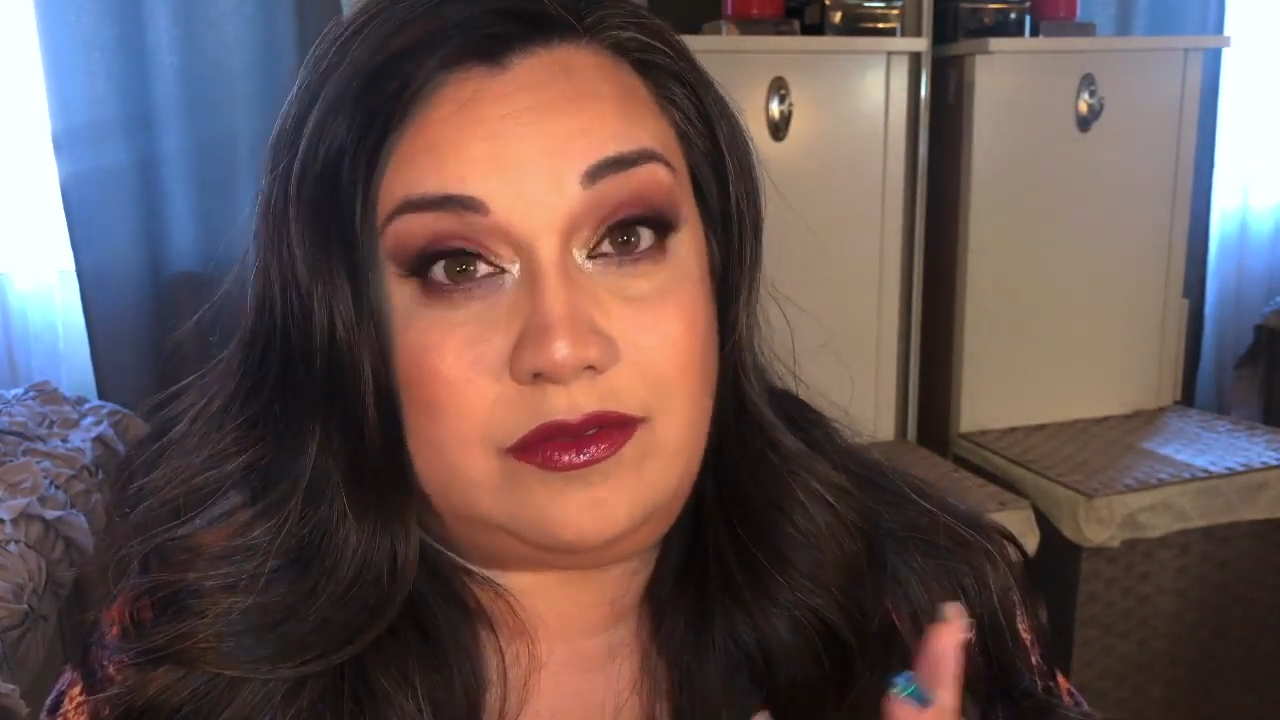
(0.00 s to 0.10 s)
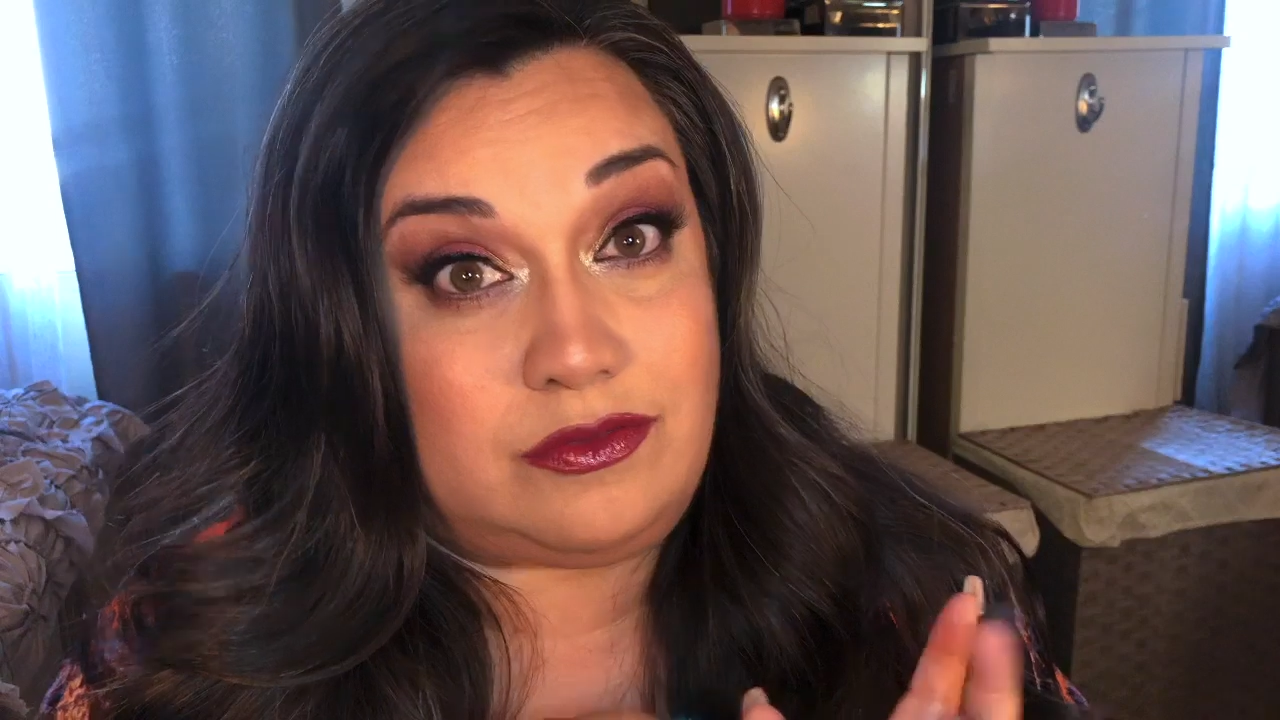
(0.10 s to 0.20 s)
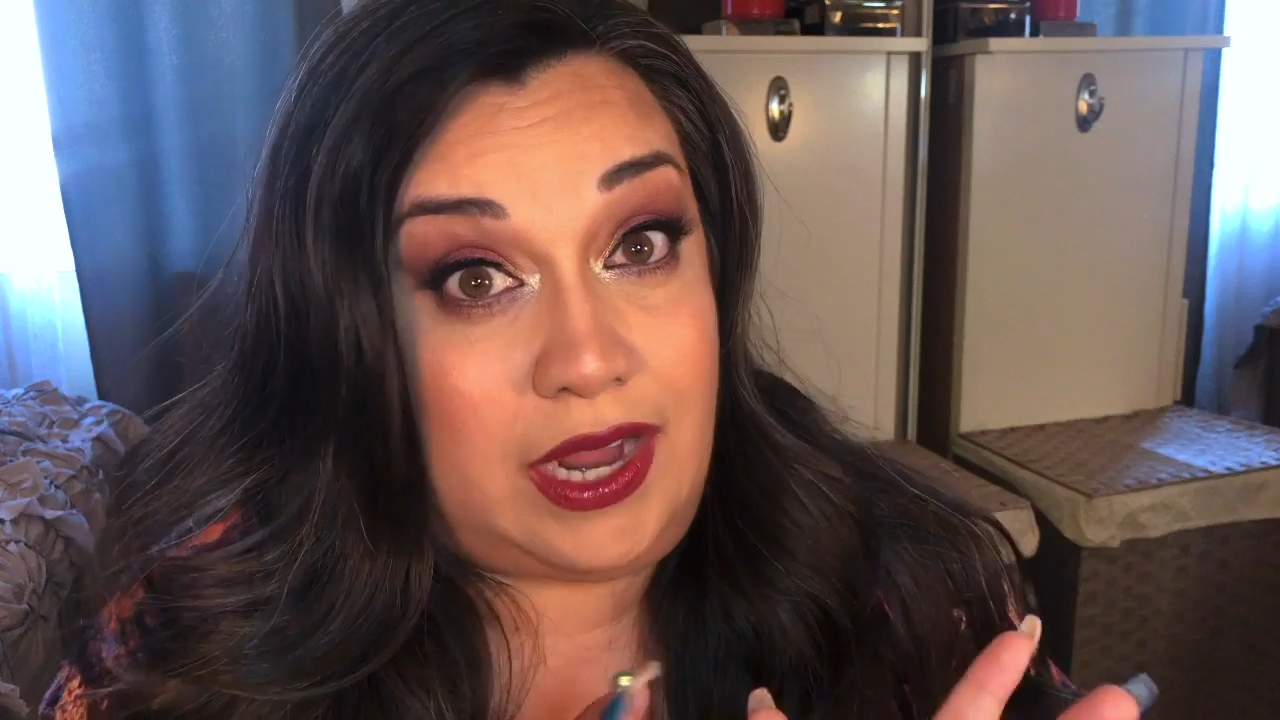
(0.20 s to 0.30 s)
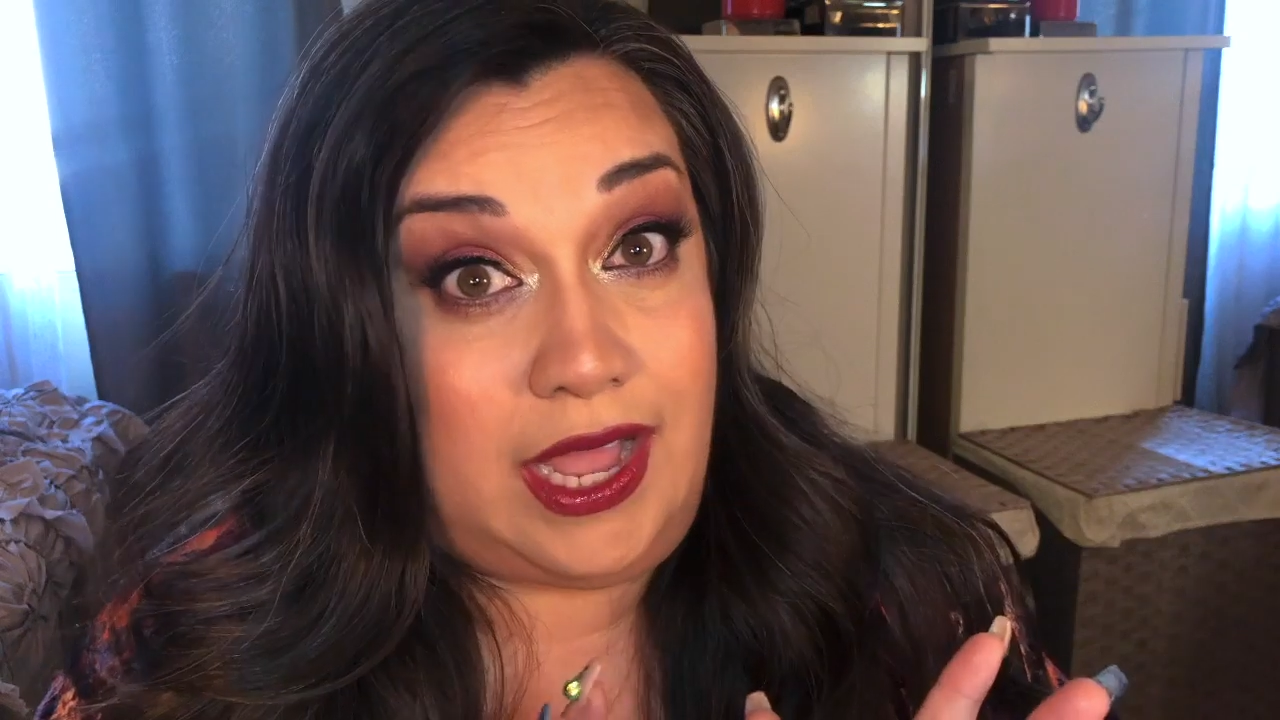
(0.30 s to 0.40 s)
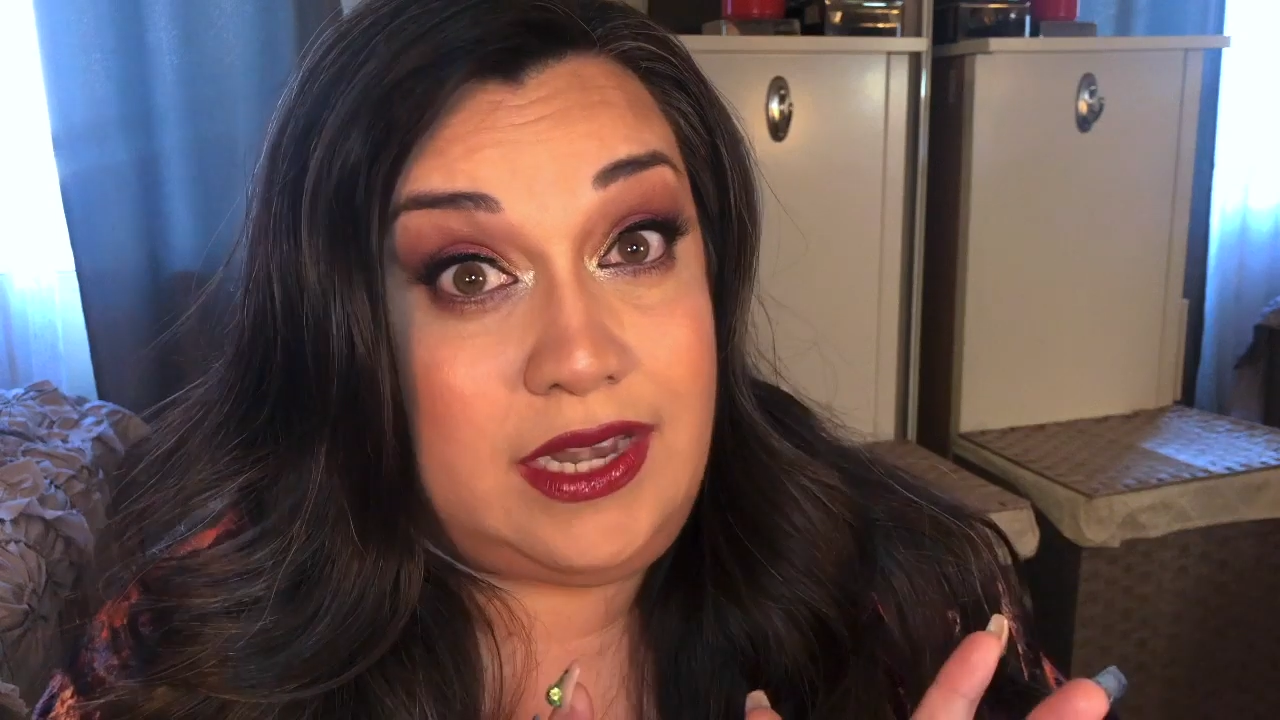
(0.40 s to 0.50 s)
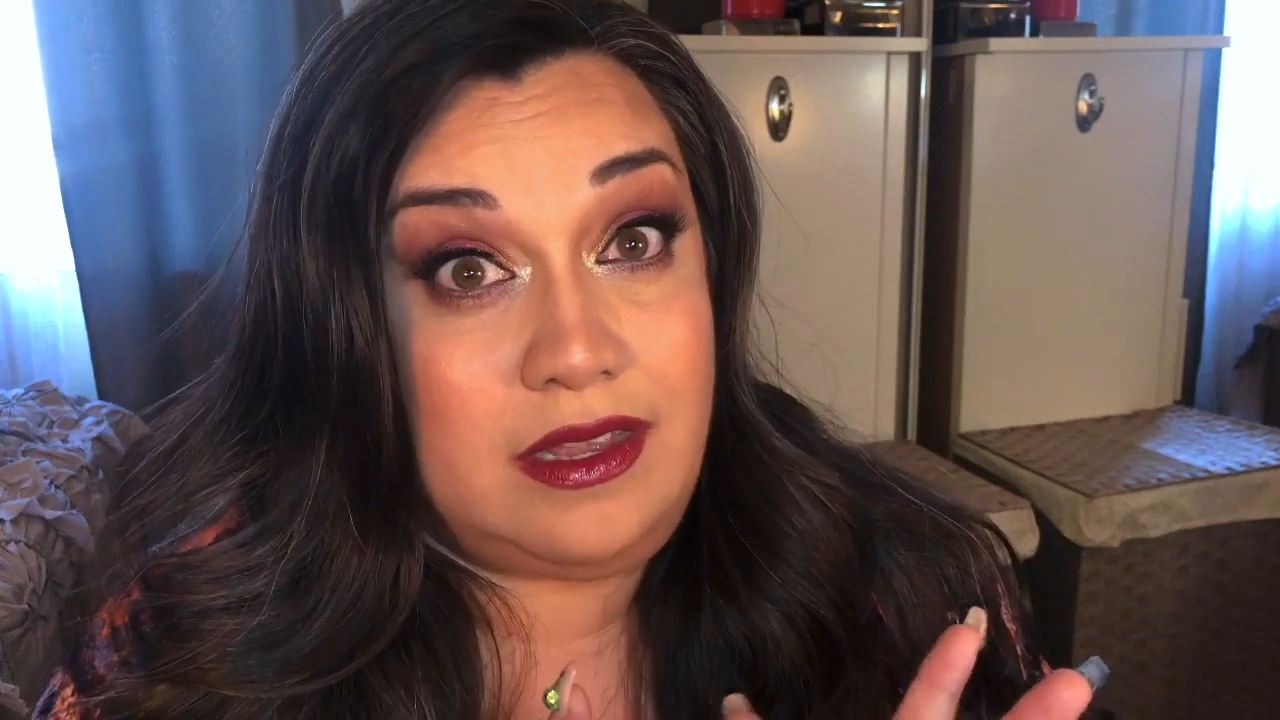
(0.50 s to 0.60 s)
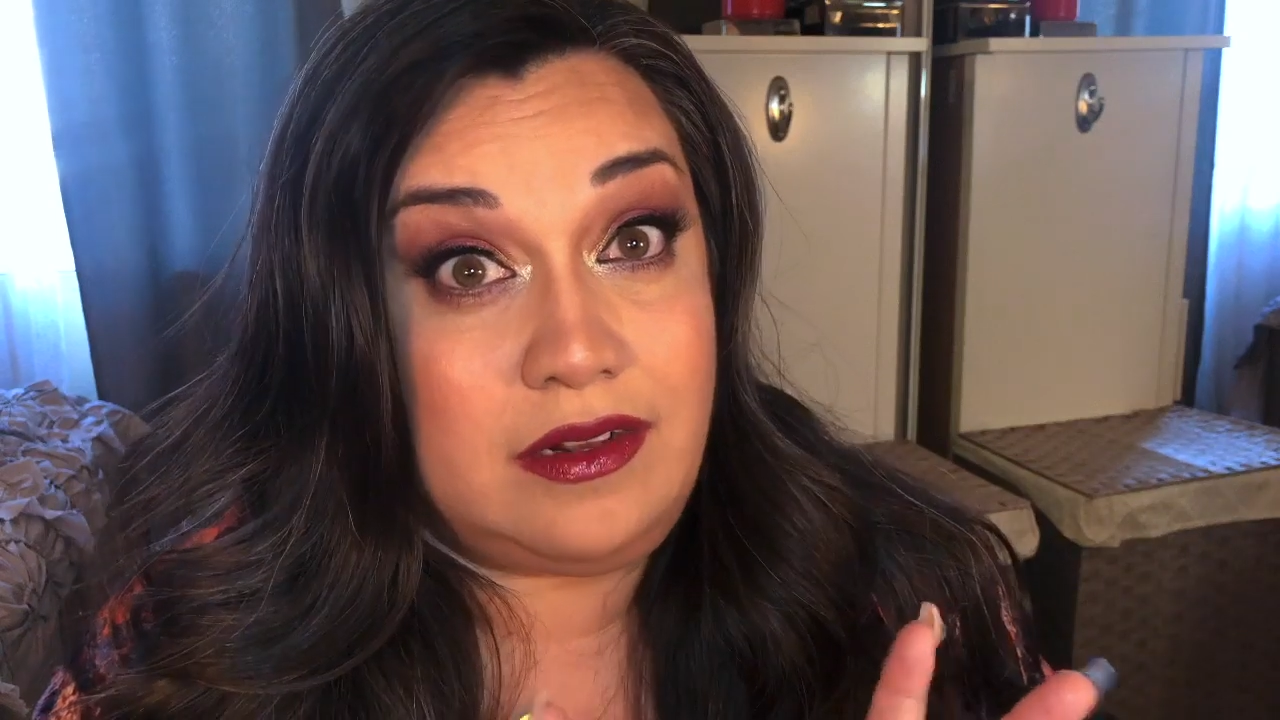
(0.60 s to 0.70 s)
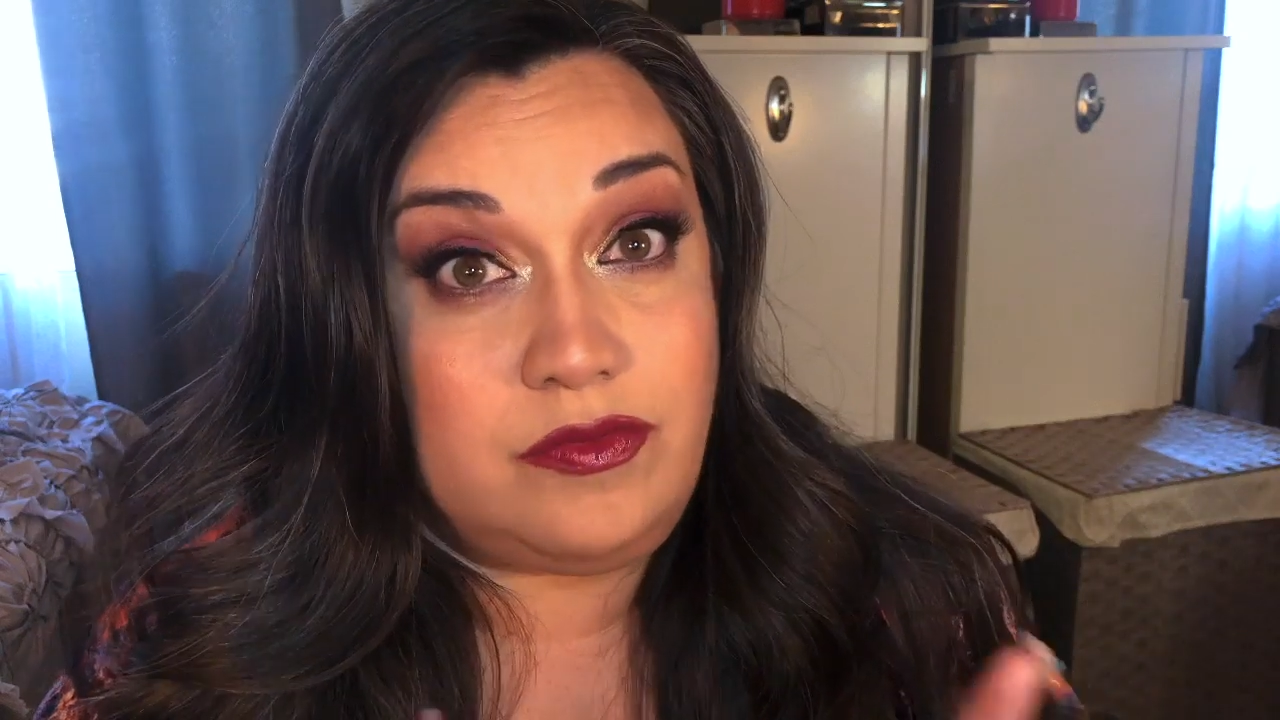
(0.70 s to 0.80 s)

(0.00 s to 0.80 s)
red,